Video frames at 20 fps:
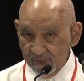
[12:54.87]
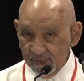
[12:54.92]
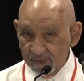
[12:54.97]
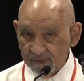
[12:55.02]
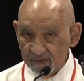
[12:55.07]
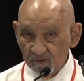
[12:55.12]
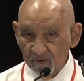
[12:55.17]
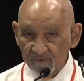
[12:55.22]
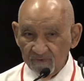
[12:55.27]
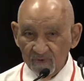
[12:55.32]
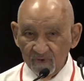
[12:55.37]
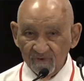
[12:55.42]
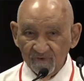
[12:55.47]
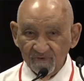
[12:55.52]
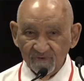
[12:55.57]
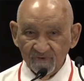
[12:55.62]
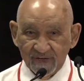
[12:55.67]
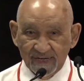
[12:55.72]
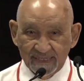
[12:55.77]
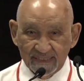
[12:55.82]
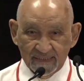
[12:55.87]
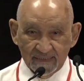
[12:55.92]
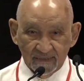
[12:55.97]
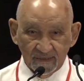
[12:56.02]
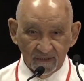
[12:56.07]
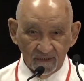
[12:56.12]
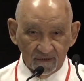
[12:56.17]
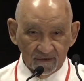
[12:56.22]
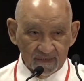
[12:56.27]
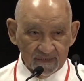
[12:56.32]
So if you're
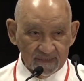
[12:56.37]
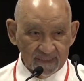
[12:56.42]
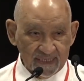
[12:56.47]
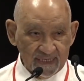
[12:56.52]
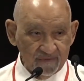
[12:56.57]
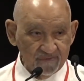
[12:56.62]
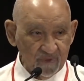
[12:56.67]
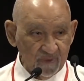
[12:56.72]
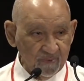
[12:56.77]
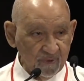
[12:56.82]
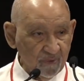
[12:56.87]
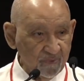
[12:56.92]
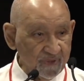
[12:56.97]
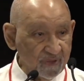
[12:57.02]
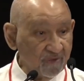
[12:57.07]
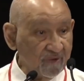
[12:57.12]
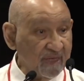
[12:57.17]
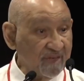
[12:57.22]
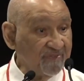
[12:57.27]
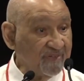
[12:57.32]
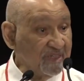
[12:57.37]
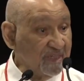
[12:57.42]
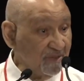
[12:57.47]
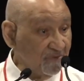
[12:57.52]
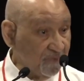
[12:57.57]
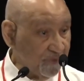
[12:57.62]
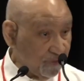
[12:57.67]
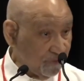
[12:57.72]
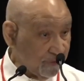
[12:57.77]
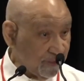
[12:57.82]
frightened all the time about we don't have
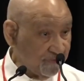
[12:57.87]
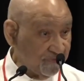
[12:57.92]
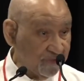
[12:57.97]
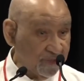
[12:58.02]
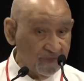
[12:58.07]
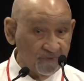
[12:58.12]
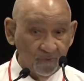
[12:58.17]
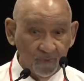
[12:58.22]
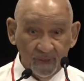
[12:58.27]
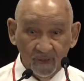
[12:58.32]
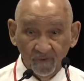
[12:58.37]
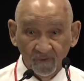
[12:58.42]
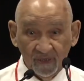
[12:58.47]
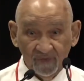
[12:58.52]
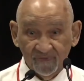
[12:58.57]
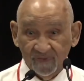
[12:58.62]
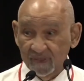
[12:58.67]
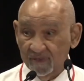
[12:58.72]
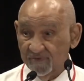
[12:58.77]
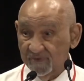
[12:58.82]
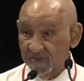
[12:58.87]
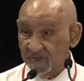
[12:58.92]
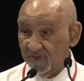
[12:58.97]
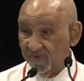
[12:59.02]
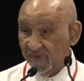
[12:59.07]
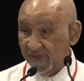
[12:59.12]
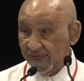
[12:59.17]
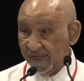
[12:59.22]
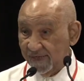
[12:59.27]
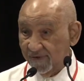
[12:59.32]
enough, we don't have enough, we don't have enough to
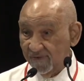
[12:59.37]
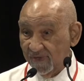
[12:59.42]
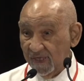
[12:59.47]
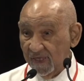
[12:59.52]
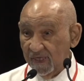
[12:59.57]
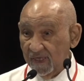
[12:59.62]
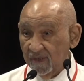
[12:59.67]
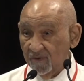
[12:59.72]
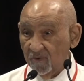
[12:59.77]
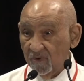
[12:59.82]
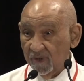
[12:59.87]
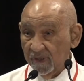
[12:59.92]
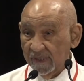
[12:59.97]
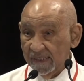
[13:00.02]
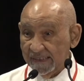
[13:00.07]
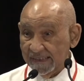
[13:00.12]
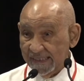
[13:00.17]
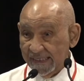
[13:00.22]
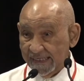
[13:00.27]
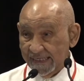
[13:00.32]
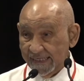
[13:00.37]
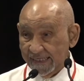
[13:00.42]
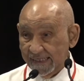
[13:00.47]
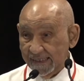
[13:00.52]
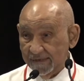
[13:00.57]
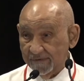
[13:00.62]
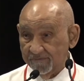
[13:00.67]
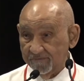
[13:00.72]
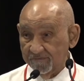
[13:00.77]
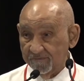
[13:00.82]
survive, we're going to die,
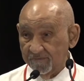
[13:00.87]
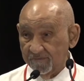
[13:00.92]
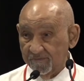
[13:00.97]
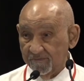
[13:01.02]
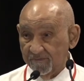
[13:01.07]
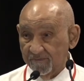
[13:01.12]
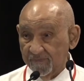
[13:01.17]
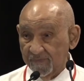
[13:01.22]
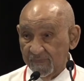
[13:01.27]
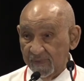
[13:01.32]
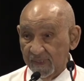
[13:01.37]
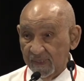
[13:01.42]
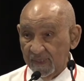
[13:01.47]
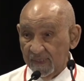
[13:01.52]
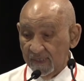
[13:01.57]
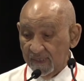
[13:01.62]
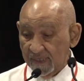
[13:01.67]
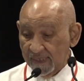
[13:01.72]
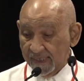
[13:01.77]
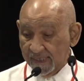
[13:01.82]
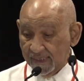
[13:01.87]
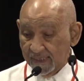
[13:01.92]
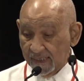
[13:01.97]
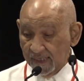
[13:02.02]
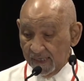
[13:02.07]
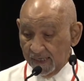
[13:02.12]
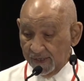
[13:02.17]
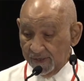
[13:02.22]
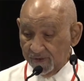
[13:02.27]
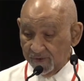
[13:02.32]
then
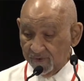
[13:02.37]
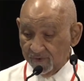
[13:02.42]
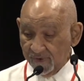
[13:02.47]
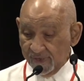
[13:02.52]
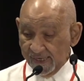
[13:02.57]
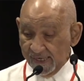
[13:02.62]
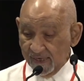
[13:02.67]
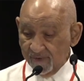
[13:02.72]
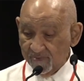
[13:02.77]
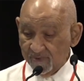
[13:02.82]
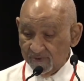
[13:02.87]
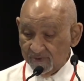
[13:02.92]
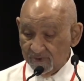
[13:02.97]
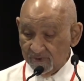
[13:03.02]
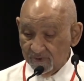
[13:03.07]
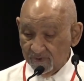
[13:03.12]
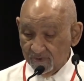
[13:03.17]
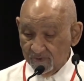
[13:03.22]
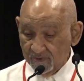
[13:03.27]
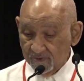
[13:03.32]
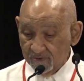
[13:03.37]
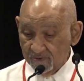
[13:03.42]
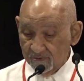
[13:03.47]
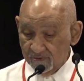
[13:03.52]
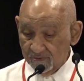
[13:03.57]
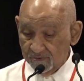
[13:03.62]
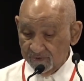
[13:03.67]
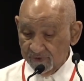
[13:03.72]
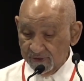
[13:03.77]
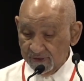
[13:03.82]
are you able to
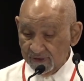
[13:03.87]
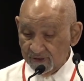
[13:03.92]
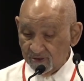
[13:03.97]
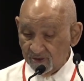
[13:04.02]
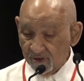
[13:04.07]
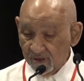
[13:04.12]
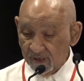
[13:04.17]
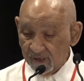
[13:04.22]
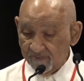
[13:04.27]
really talk